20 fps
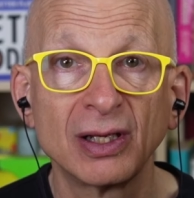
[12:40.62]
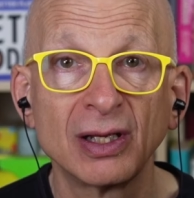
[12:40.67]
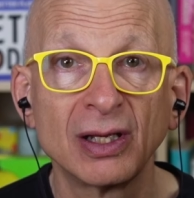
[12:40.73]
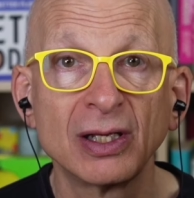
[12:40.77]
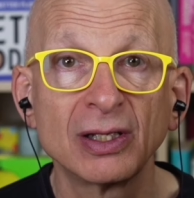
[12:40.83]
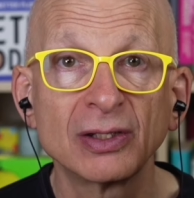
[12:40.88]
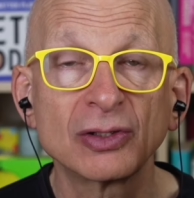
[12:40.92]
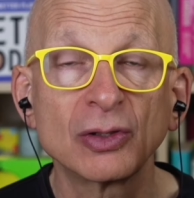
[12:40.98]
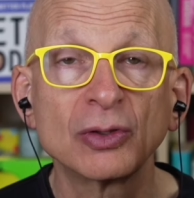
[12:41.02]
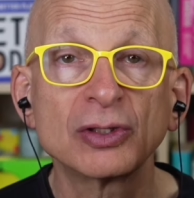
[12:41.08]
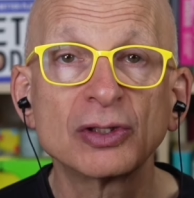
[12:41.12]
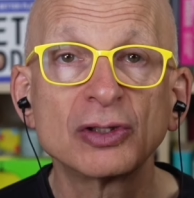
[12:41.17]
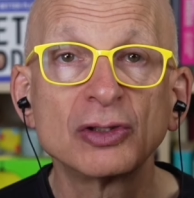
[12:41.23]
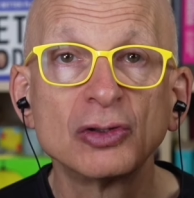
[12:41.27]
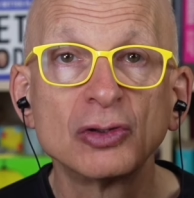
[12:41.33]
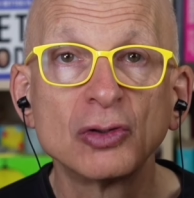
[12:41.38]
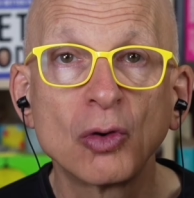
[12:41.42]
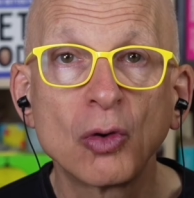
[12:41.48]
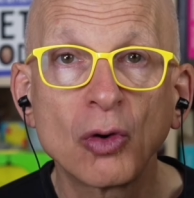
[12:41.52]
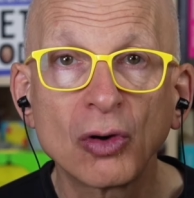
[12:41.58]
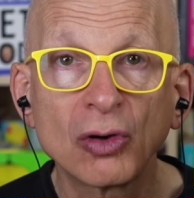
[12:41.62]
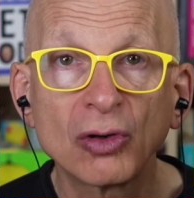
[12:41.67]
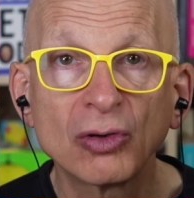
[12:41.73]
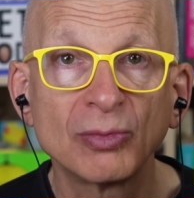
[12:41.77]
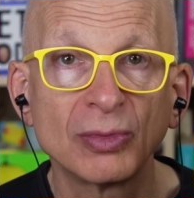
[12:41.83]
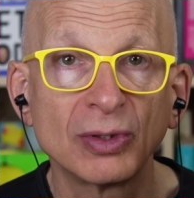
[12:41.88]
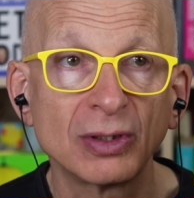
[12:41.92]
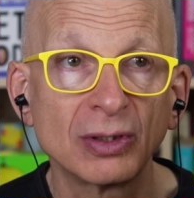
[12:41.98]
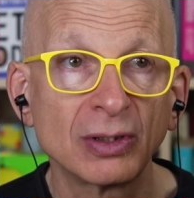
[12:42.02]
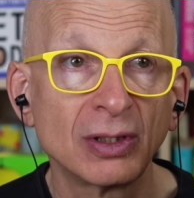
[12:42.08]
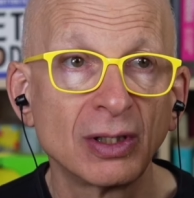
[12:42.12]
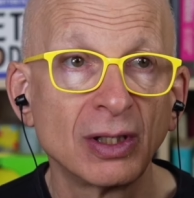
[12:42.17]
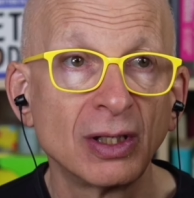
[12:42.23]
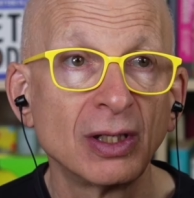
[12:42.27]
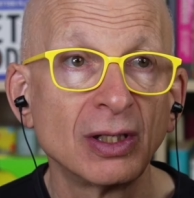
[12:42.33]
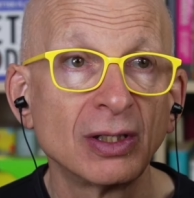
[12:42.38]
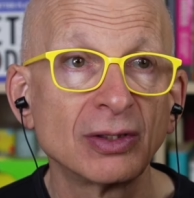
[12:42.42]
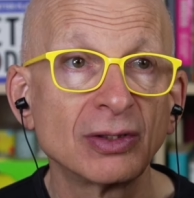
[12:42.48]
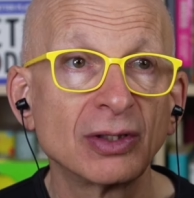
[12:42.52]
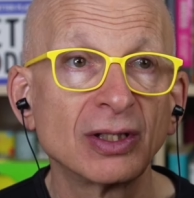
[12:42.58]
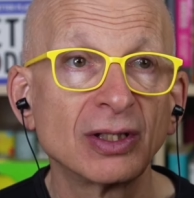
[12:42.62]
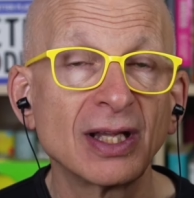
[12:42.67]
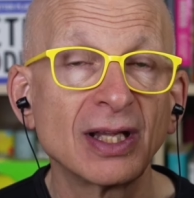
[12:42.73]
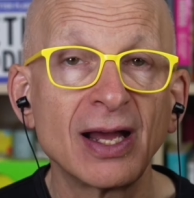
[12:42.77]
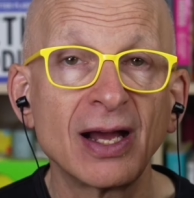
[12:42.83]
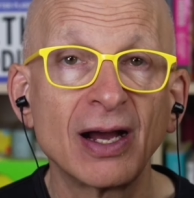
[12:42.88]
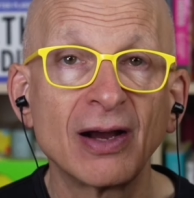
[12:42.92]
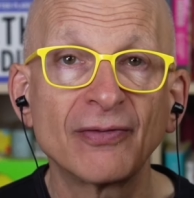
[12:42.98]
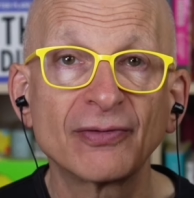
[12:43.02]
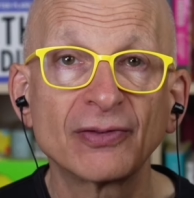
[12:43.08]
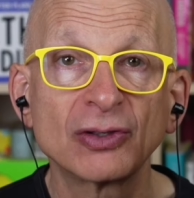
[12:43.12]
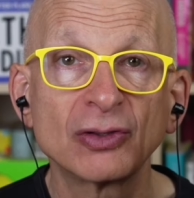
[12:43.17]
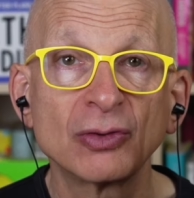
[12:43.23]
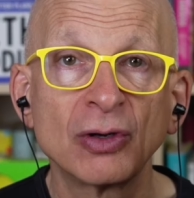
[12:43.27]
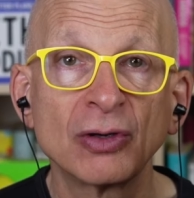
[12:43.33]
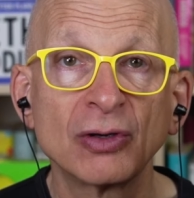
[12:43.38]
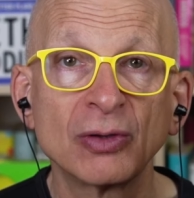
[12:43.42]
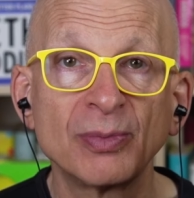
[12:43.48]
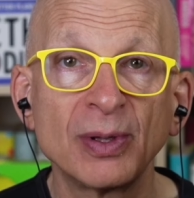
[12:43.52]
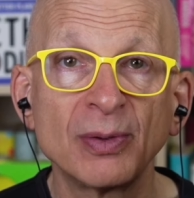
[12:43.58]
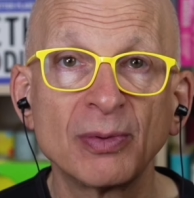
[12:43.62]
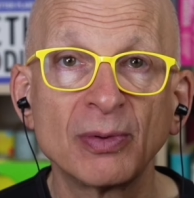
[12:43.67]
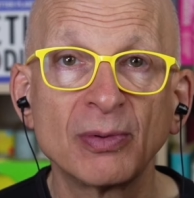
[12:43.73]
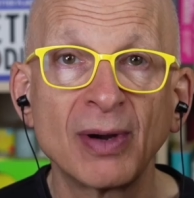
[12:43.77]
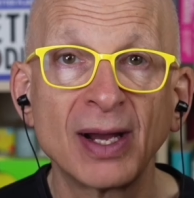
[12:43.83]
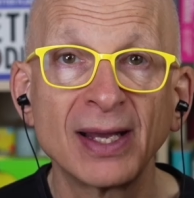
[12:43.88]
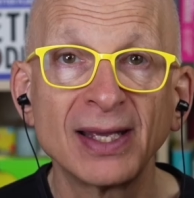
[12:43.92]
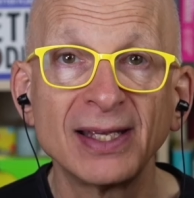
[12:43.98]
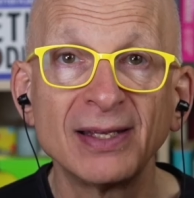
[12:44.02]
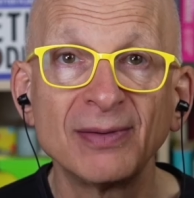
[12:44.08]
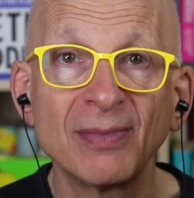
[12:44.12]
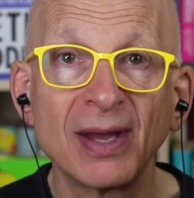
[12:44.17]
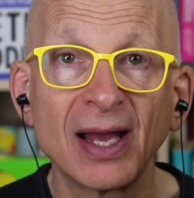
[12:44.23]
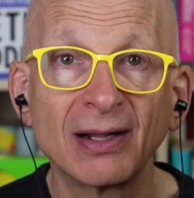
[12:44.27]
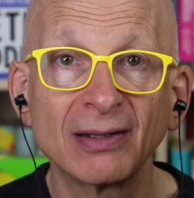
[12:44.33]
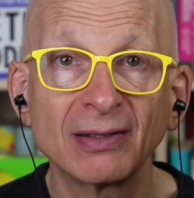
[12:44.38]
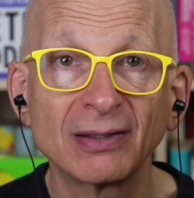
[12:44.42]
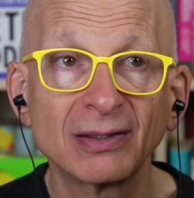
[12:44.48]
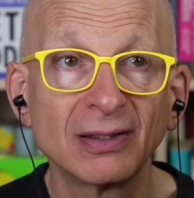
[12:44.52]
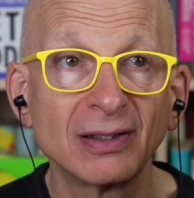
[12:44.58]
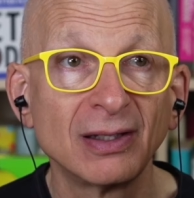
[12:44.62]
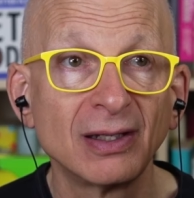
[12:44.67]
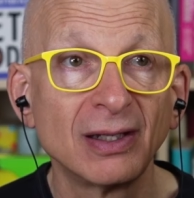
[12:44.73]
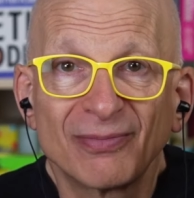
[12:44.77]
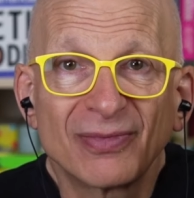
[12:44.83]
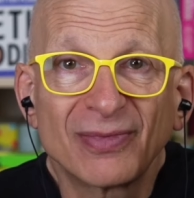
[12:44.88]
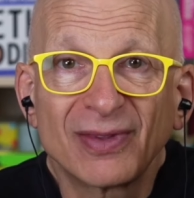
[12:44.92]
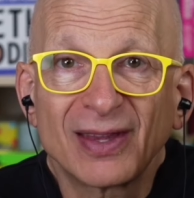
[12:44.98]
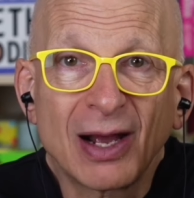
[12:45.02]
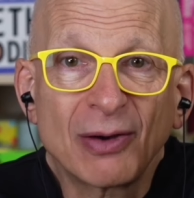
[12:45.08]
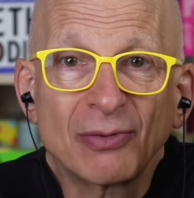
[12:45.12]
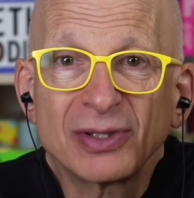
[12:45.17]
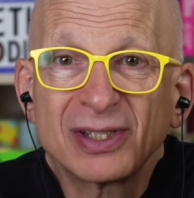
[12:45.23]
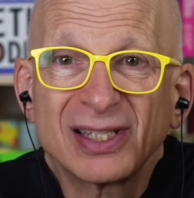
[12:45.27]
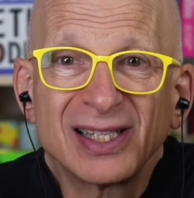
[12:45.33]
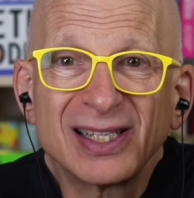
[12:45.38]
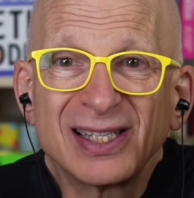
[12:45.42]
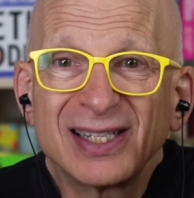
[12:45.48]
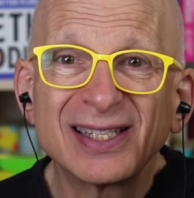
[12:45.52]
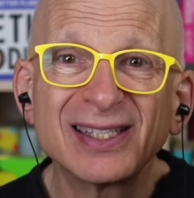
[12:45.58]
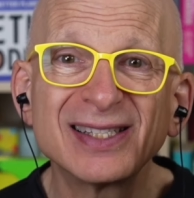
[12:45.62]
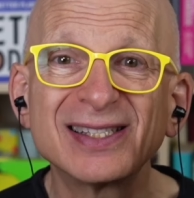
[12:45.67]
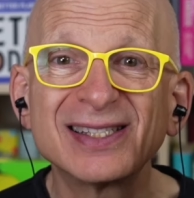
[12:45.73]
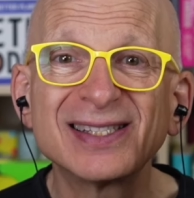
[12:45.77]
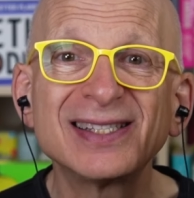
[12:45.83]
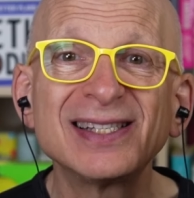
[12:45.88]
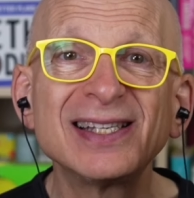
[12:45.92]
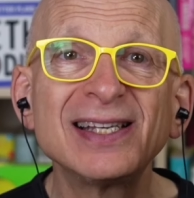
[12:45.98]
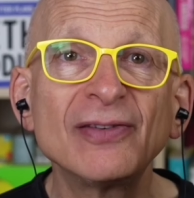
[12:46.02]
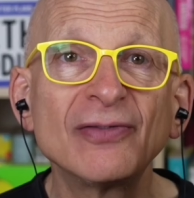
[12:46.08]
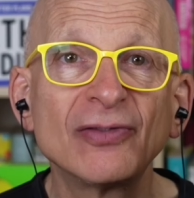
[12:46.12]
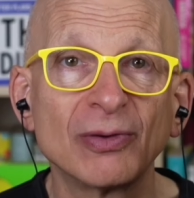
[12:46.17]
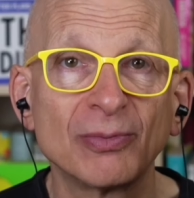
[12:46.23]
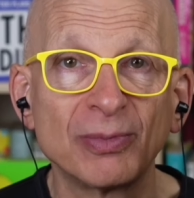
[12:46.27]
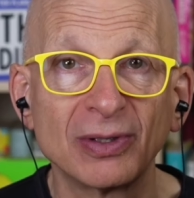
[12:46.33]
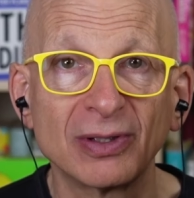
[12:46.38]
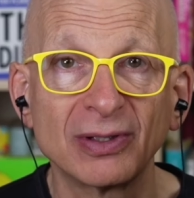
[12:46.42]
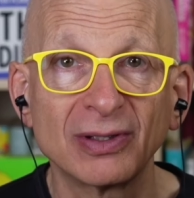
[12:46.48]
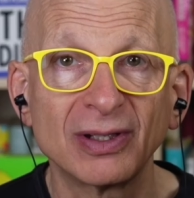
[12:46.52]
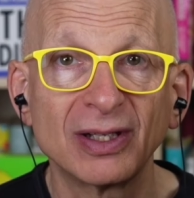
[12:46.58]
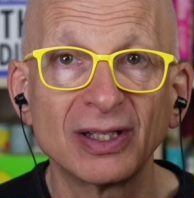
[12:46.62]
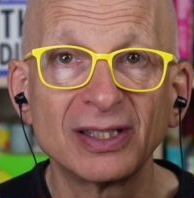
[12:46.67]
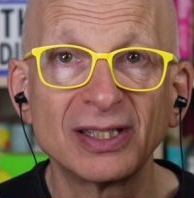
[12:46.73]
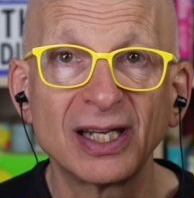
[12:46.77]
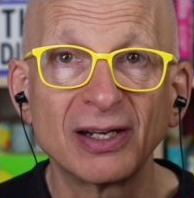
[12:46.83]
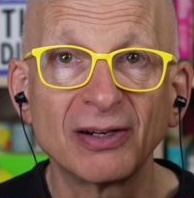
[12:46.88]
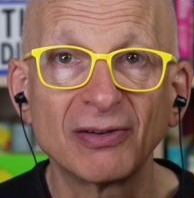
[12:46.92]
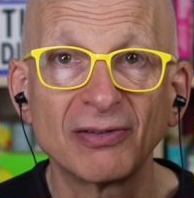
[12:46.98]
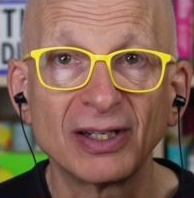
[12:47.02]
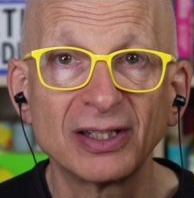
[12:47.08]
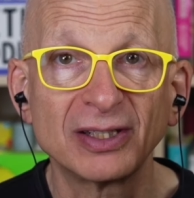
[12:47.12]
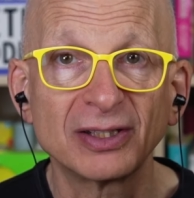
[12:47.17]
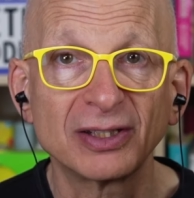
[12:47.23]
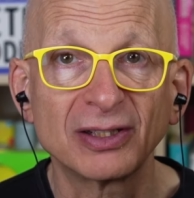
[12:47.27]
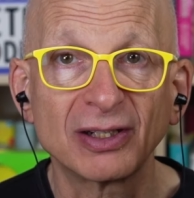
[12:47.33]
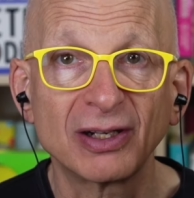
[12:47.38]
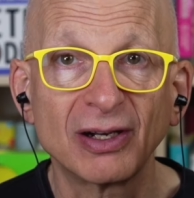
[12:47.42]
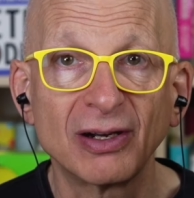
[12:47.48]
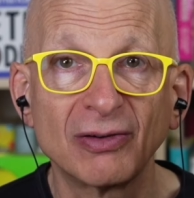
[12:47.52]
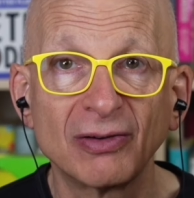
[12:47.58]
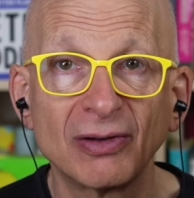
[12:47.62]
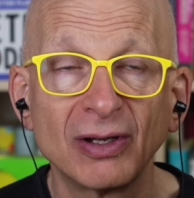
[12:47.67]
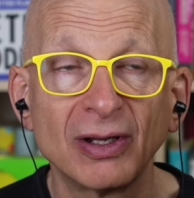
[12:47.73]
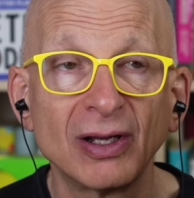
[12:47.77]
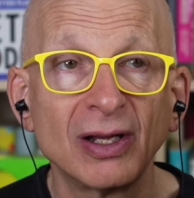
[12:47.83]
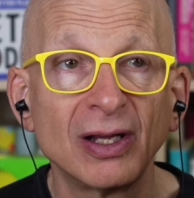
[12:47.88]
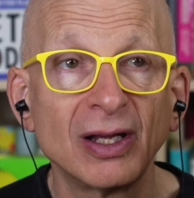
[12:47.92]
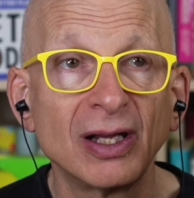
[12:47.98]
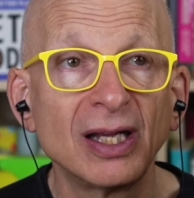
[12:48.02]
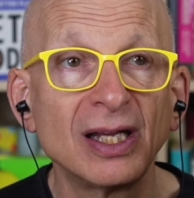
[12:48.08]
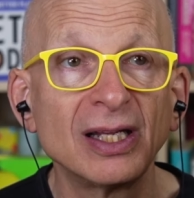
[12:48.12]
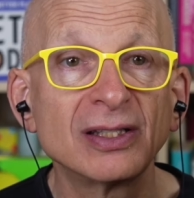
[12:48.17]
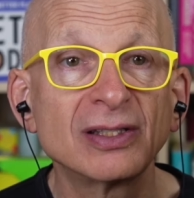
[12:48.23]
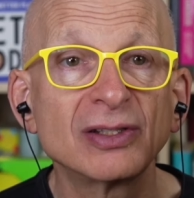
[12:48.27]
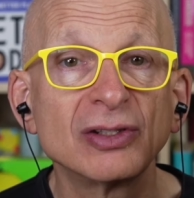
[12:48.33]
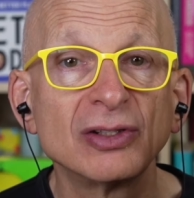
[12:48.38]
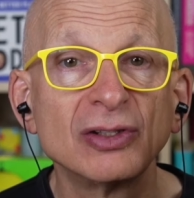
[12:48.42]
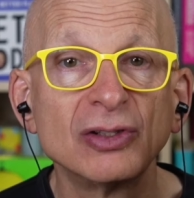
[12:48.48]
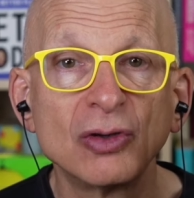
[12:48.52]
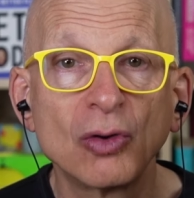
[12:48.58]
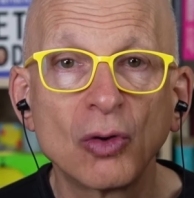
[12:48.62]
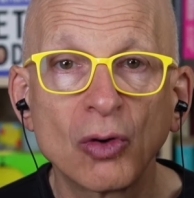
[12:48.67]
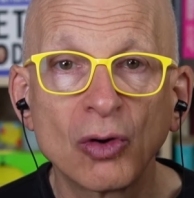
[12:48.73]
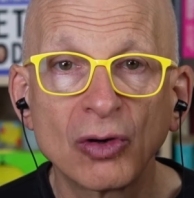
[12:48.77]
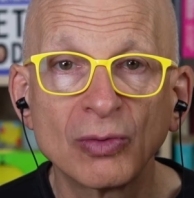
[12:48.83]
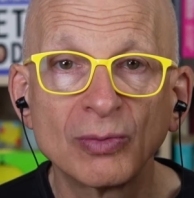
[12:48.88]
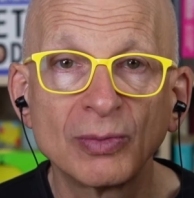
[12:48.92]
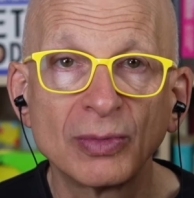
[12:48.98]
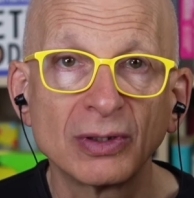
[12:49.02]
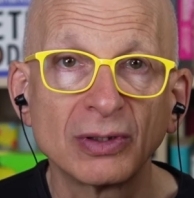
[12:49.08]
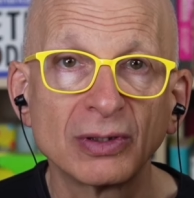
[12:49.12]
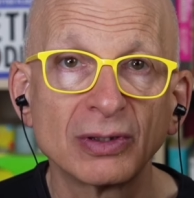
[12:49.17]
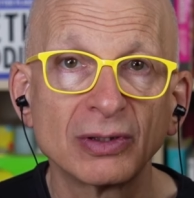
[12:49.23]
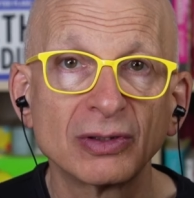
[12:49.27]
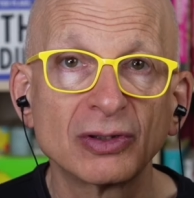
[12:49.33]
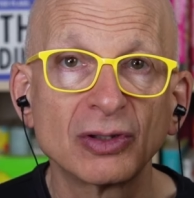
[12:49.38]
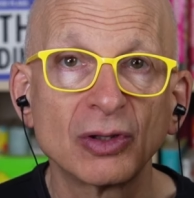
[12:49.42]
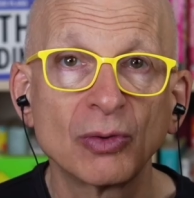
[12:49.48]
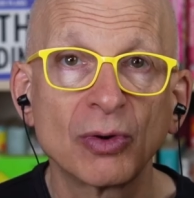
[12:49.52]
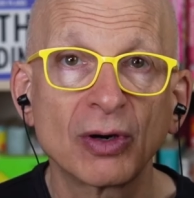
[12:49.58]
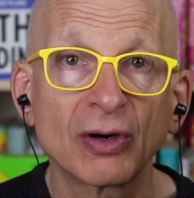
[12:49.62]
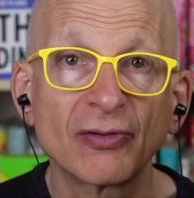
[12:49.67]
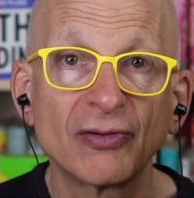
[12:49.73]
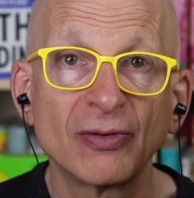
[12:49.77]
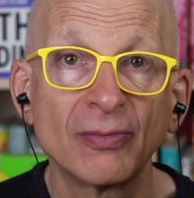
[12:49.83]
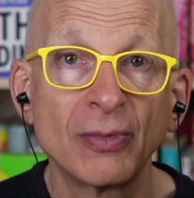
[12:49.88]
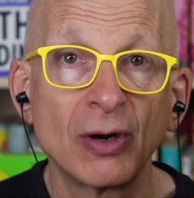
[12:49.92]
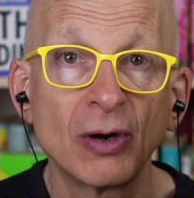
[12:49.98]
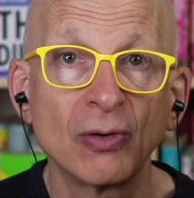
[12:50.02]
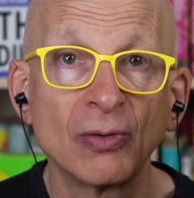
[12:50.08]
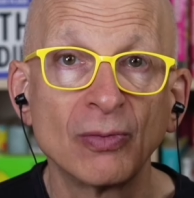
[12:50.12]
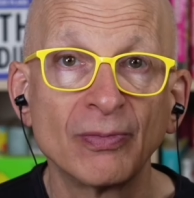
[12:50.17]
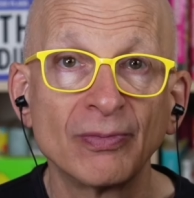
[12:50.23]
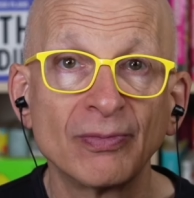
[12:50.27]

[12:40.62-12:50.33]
So it's normal to lay off 200 people by email. That was inconceivable a generation ago. It's normal to work from home.